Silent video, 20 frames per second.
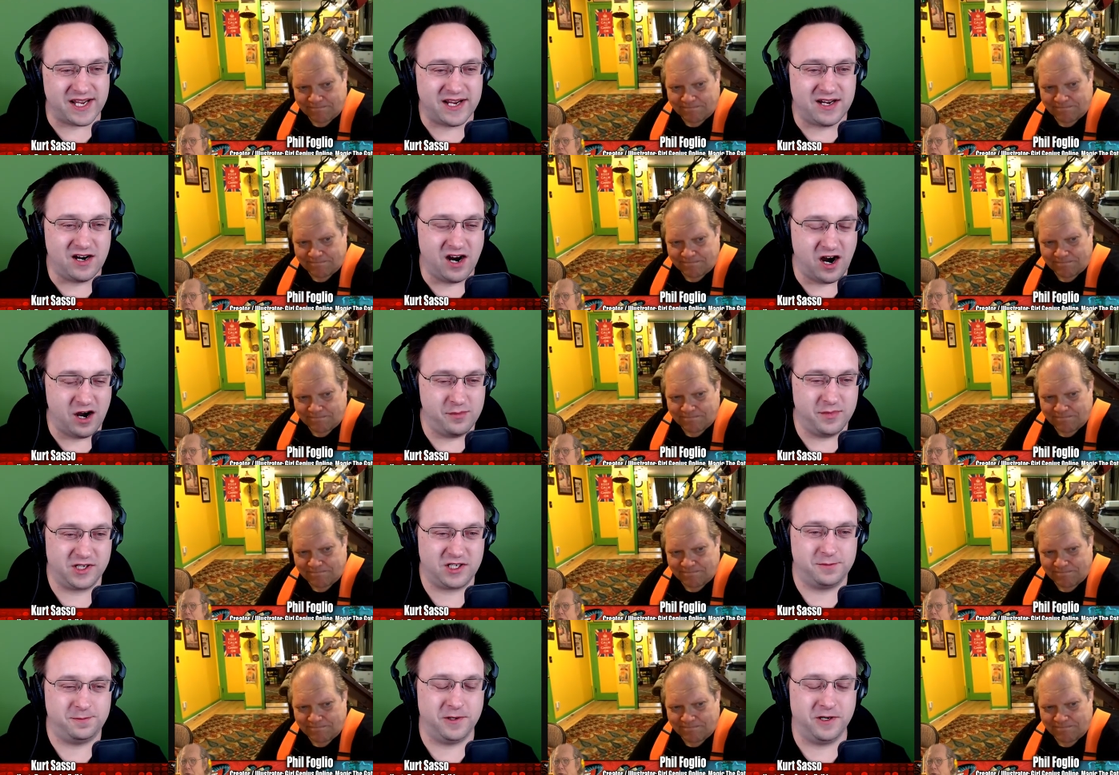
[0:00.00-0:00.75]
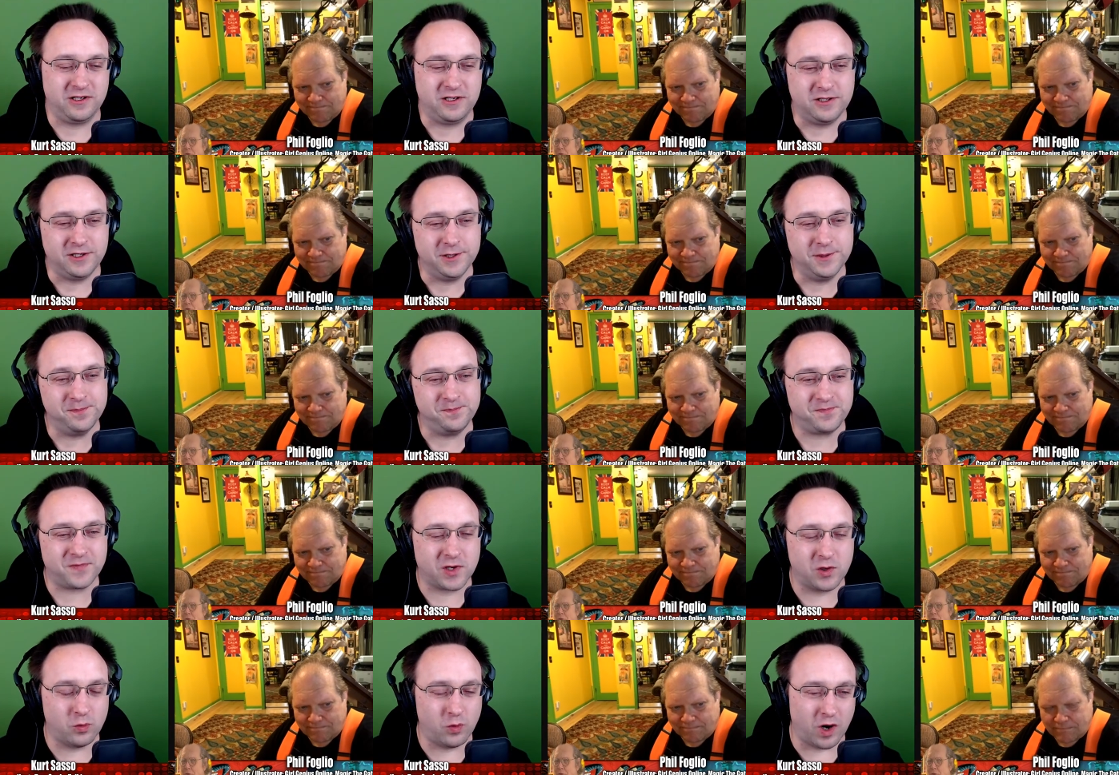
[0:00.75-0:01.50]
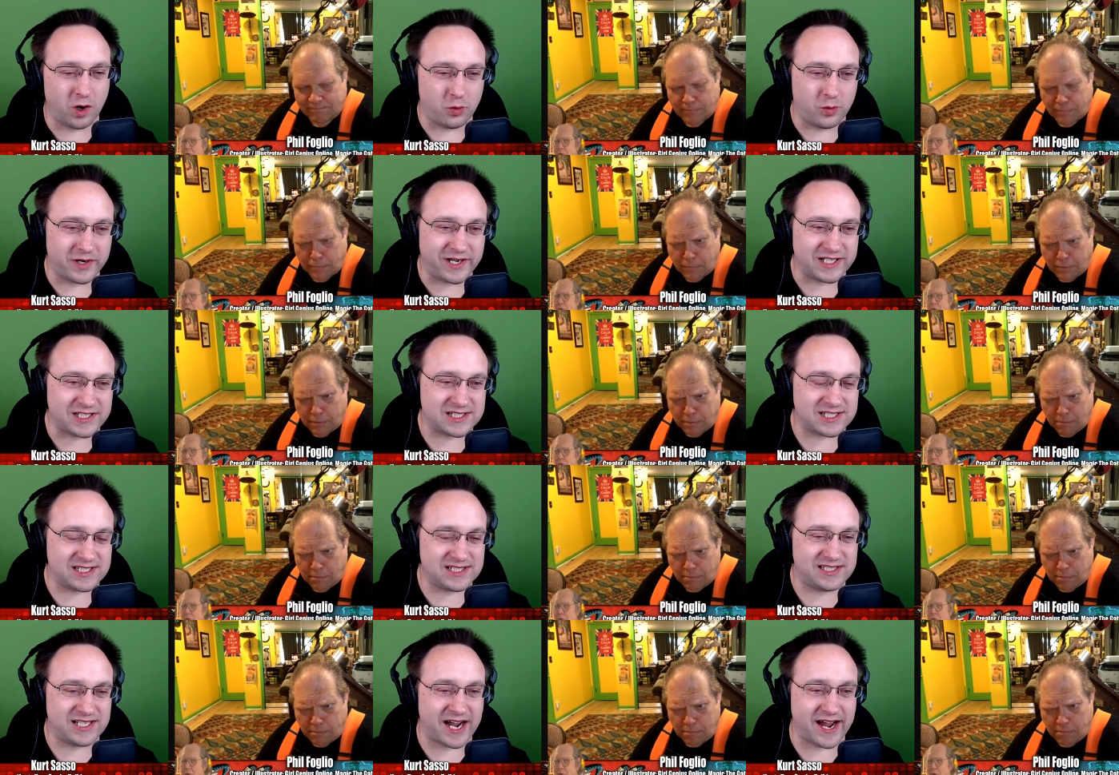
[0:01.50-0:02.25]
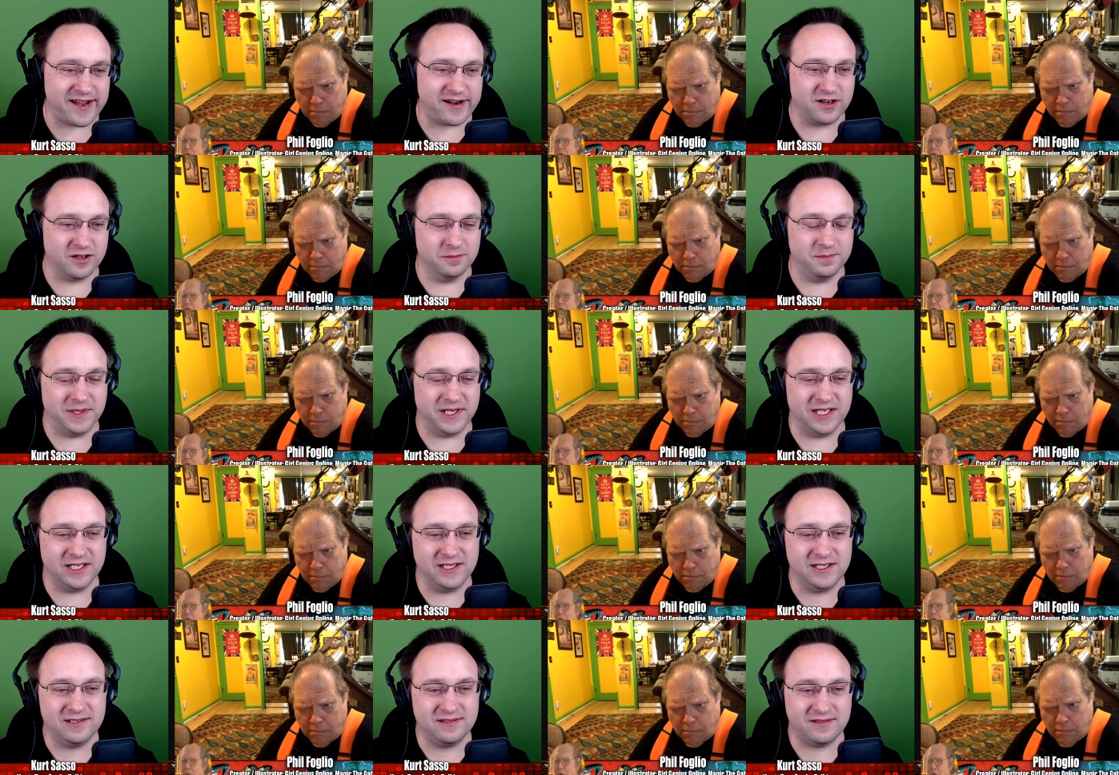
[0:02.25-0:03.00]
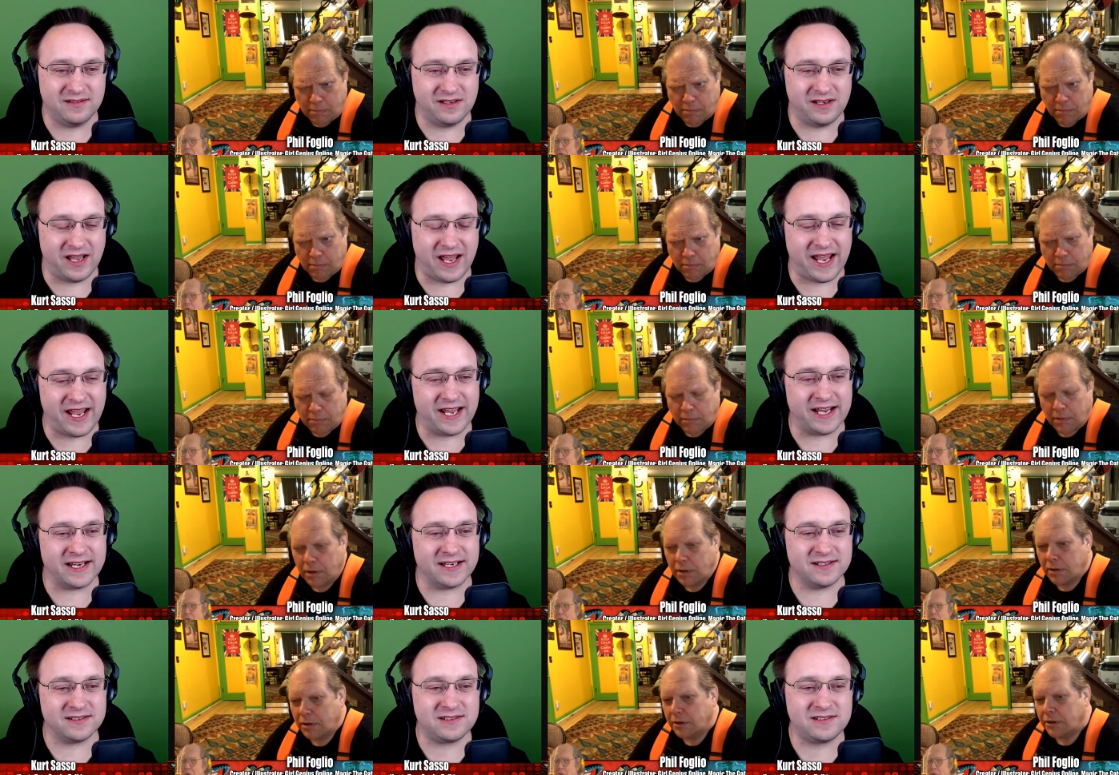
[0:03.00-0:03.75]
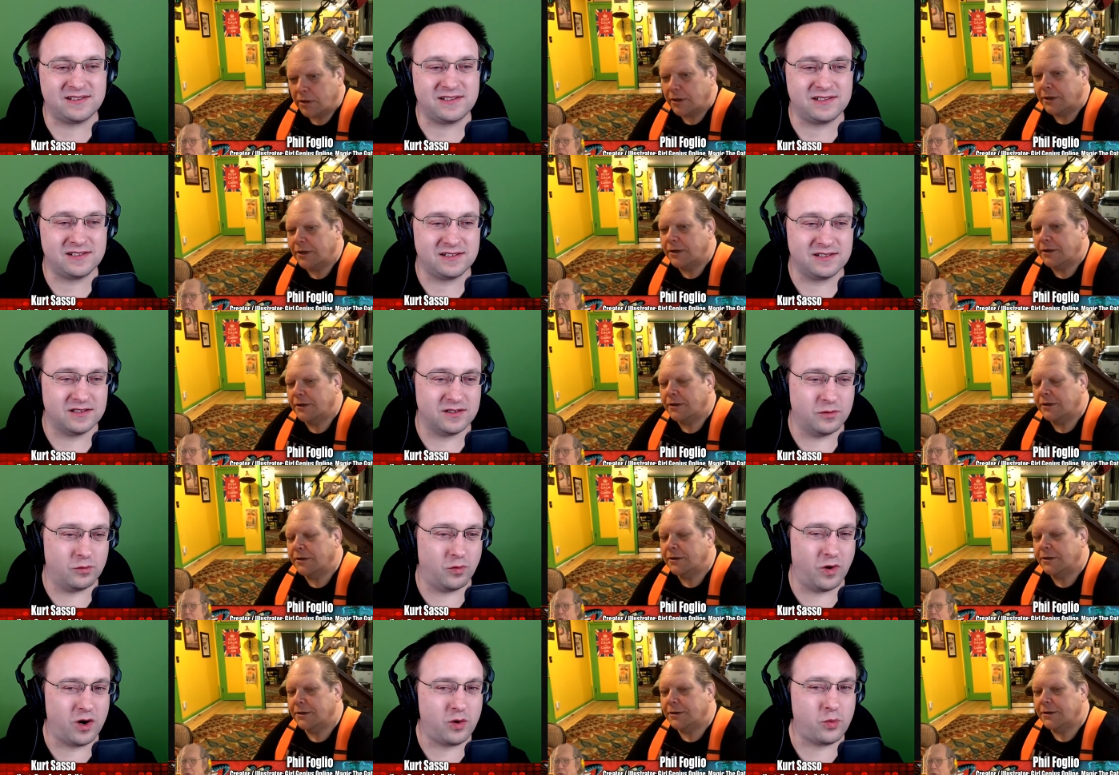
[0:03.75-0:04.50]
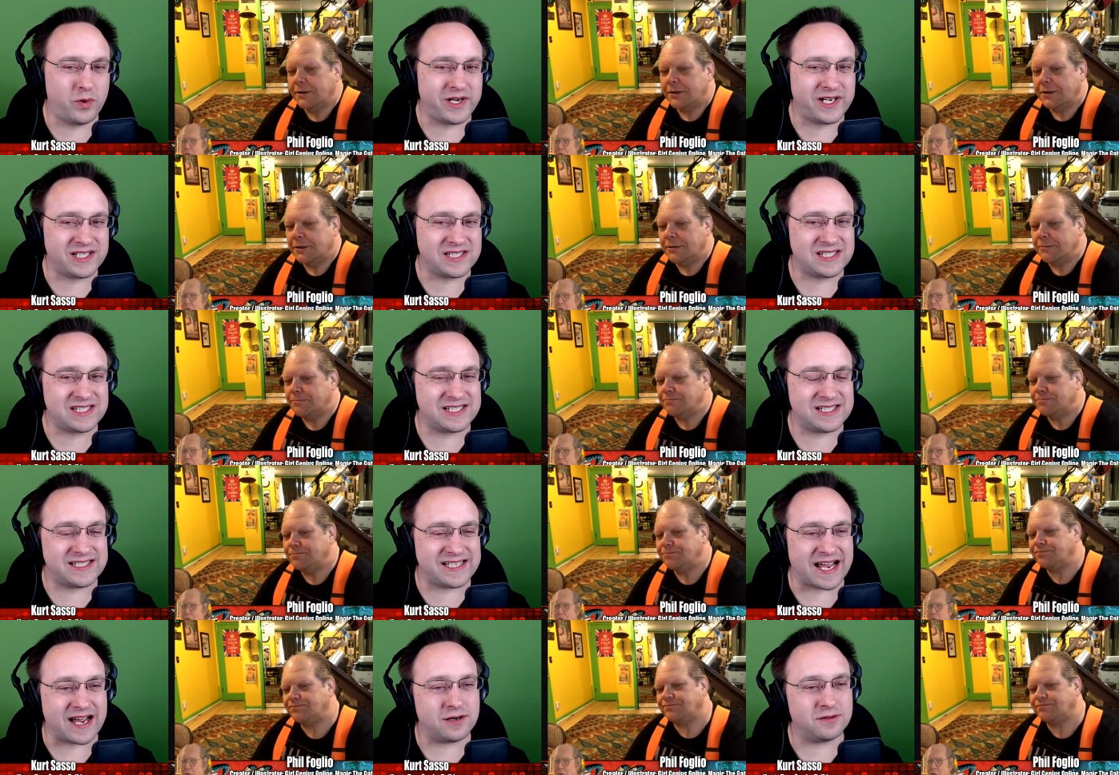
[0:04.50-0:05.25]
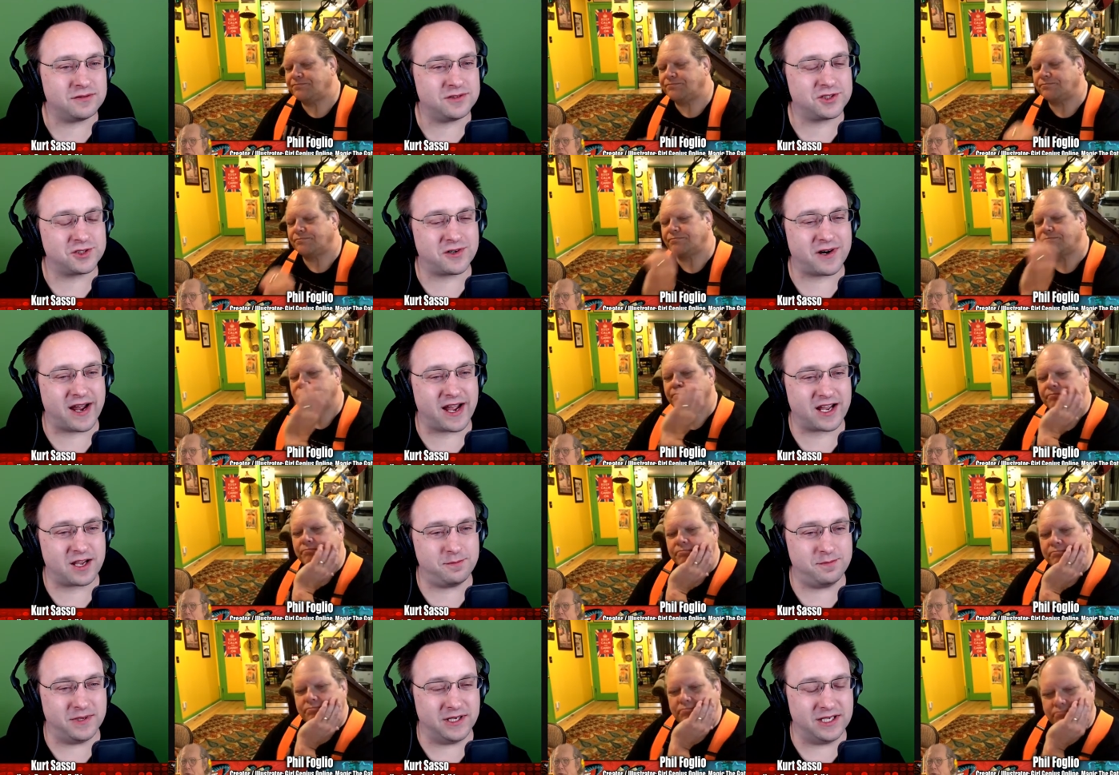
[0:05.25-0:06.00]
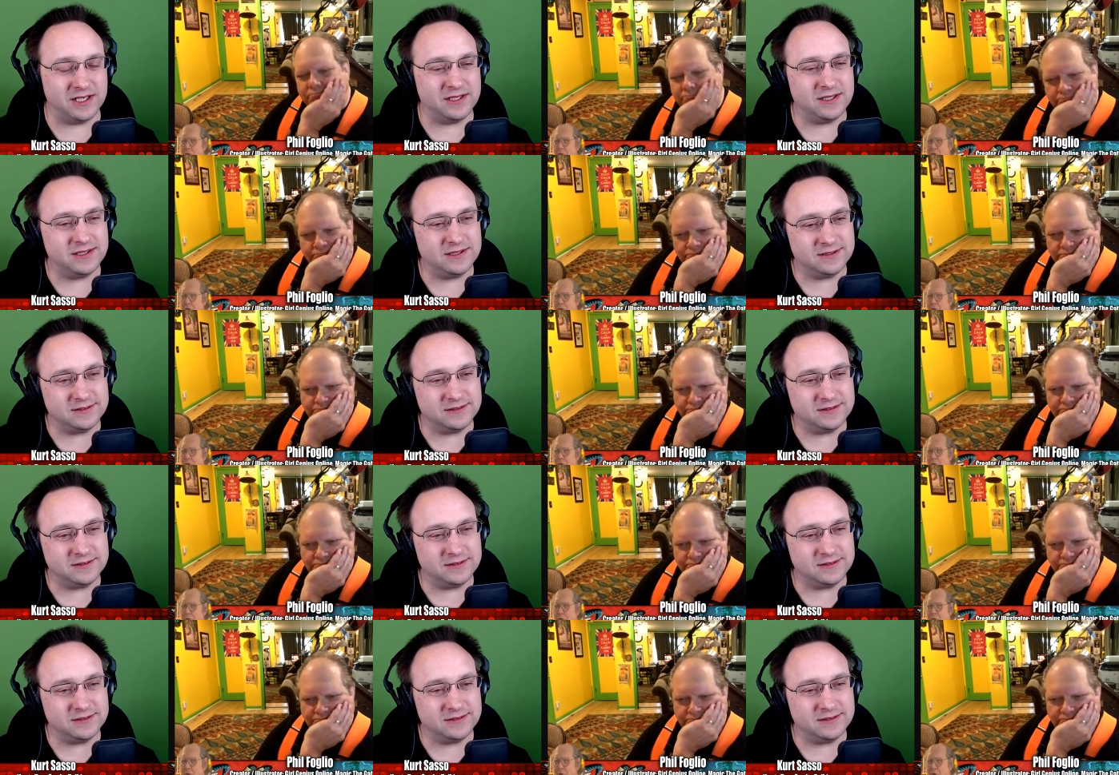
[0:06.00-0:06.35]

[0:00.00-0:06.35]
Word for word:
Speaker 1: comic book, what would its title be? And what would its soundtrack be?